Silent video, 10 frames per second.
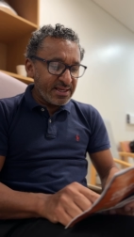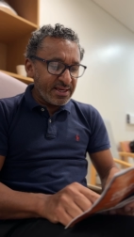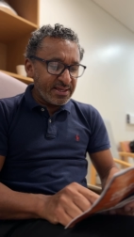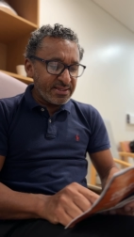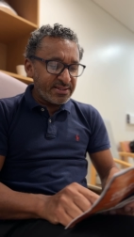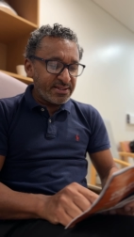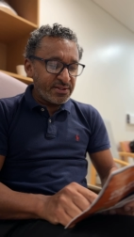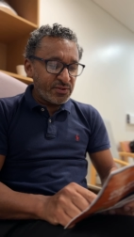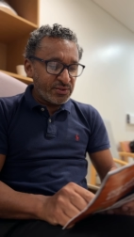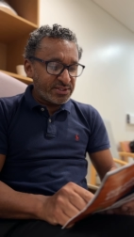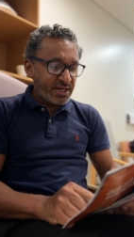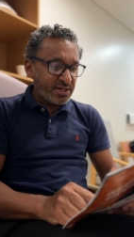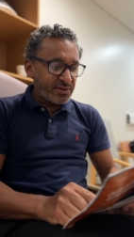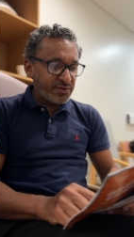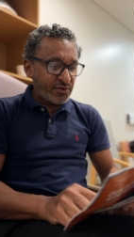Either you
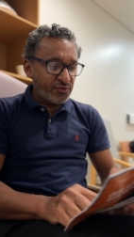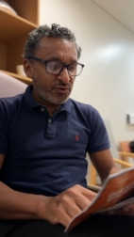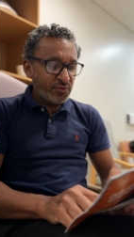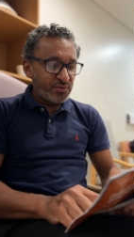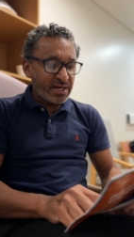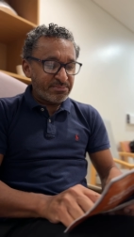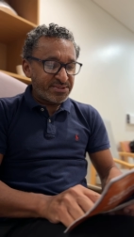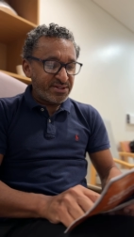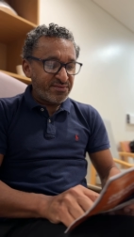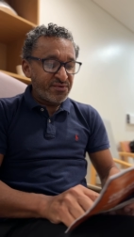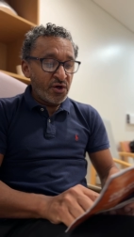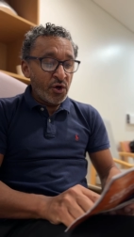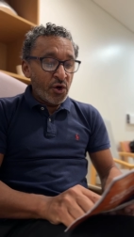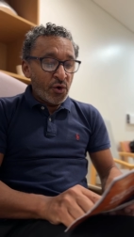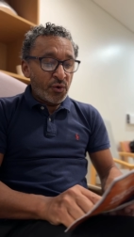take your doubt captive
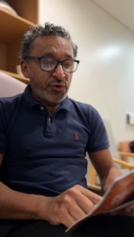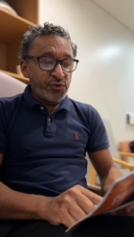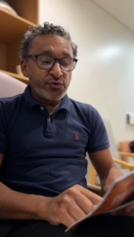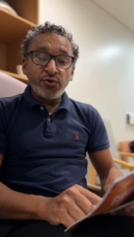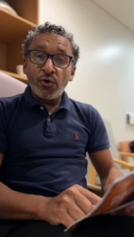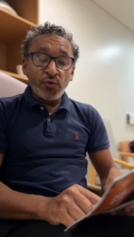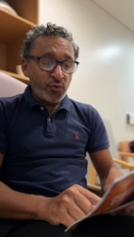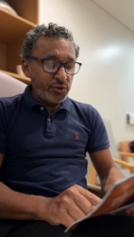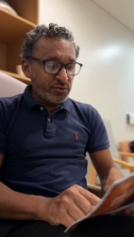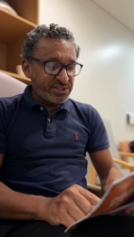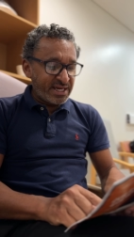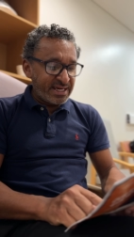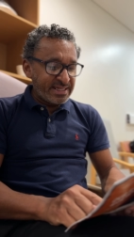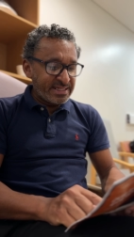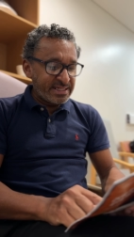or your doubt will
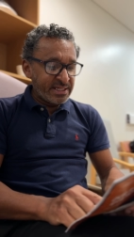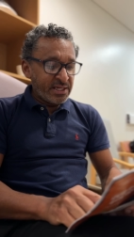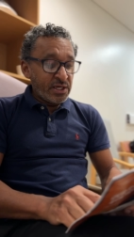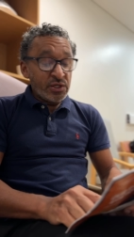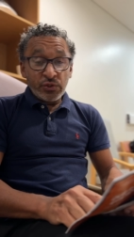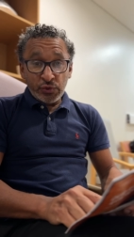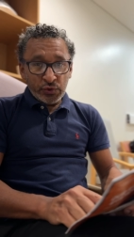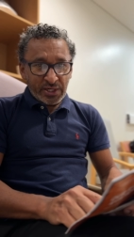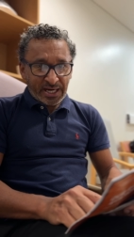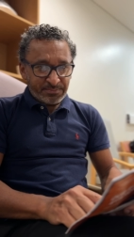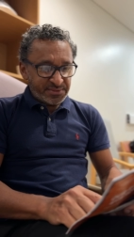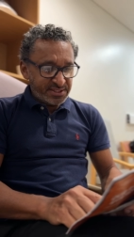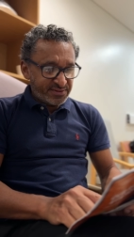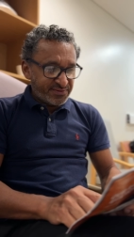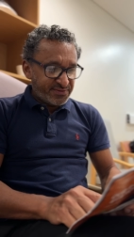take you
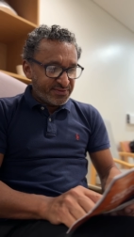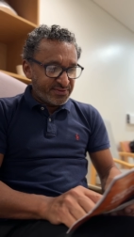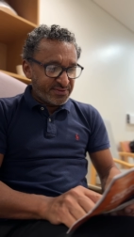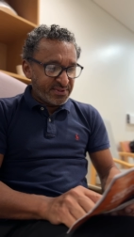captive.